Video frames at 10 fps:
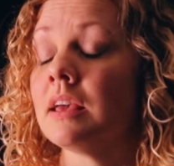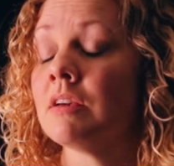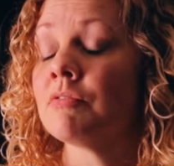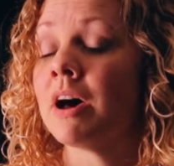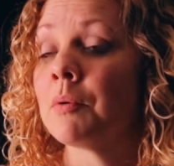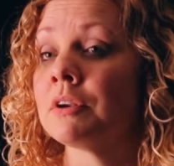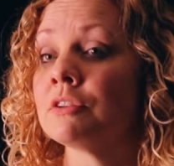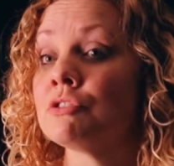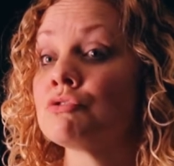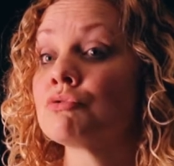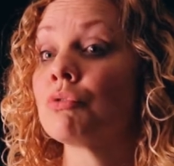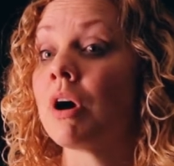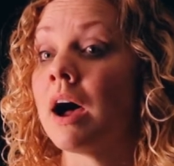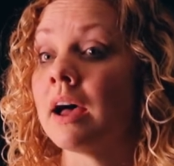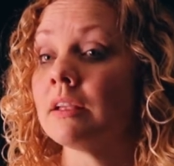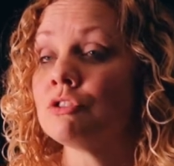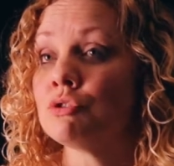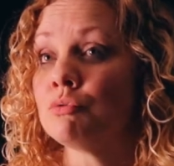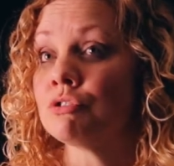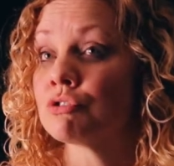if I were
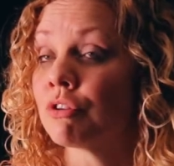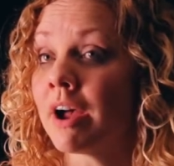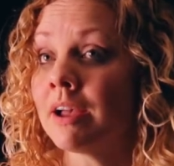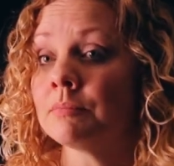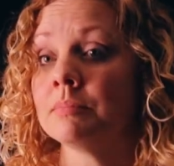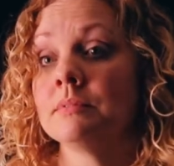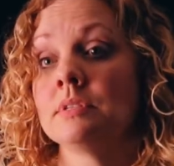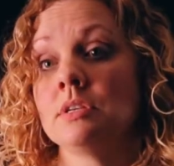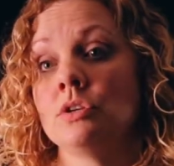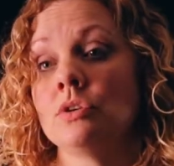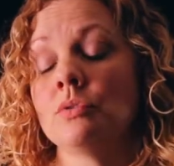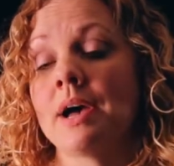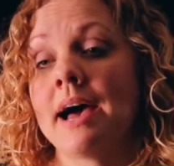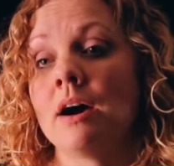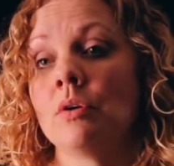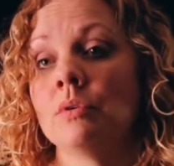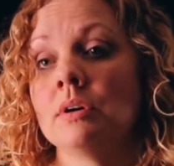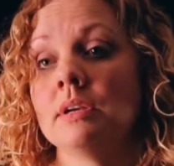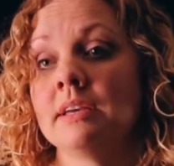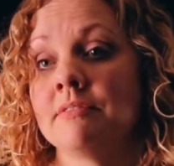to describe to you how
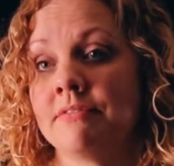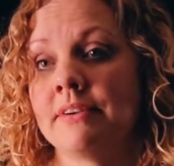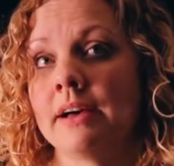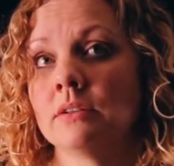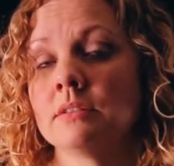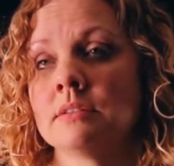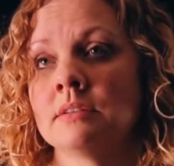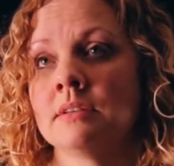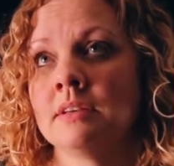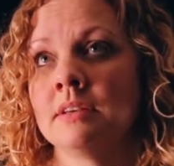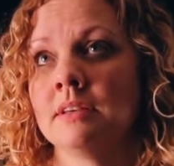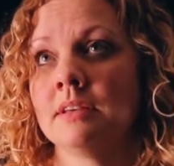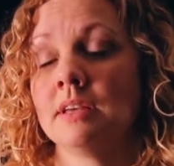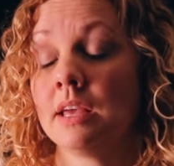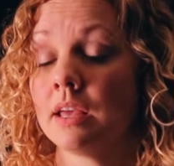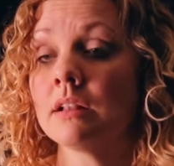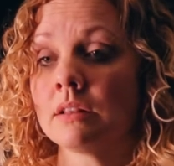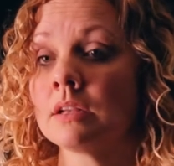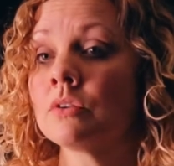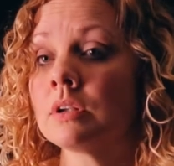it felt.
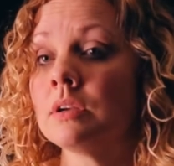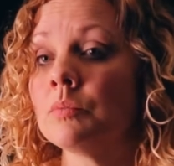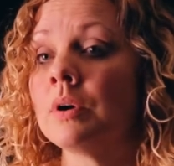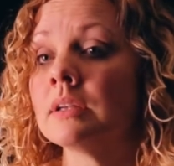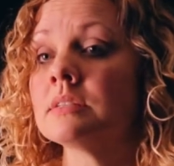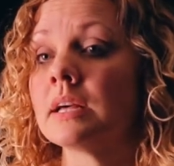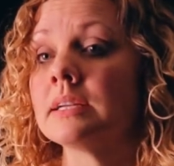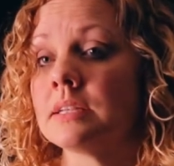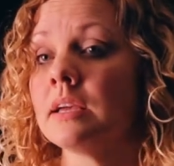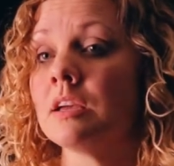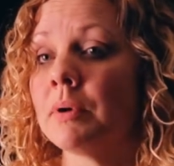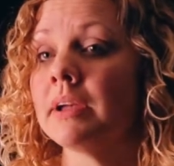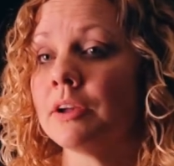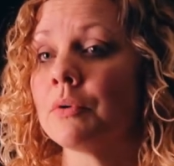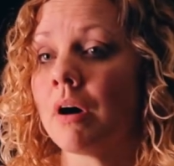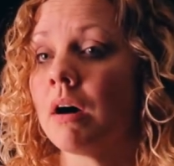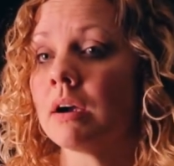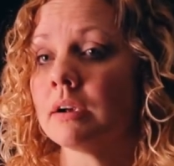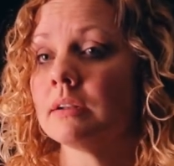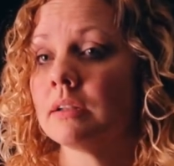It literally was like taking my own
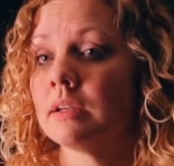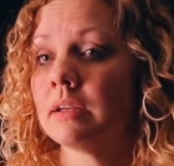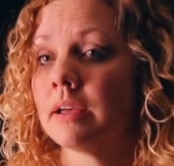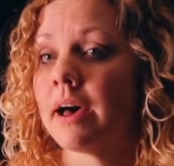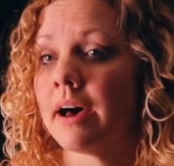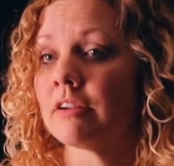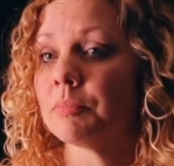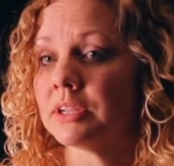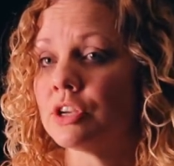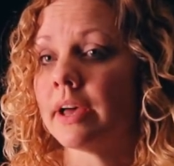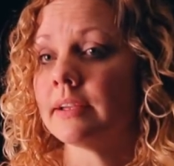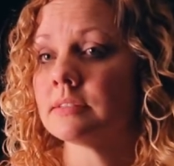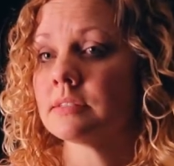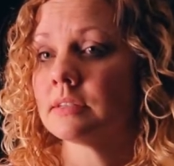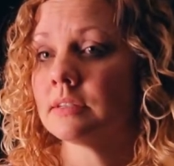heart out of my chest.